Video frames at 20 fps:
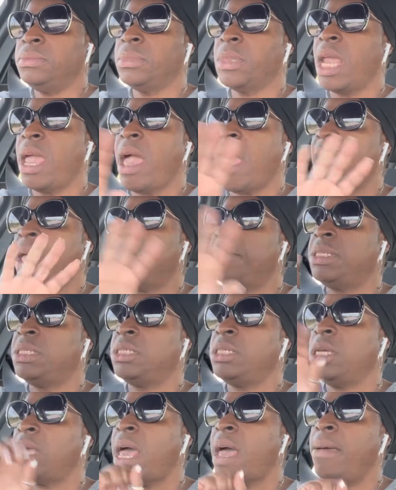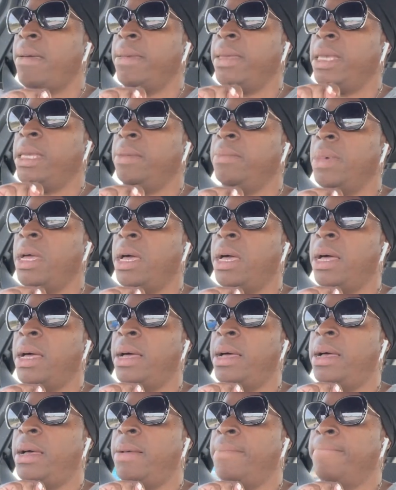I'm still I'm
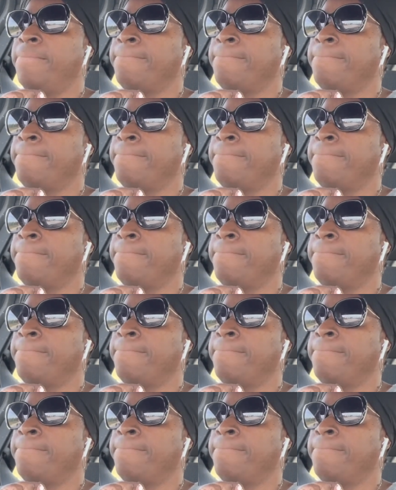um,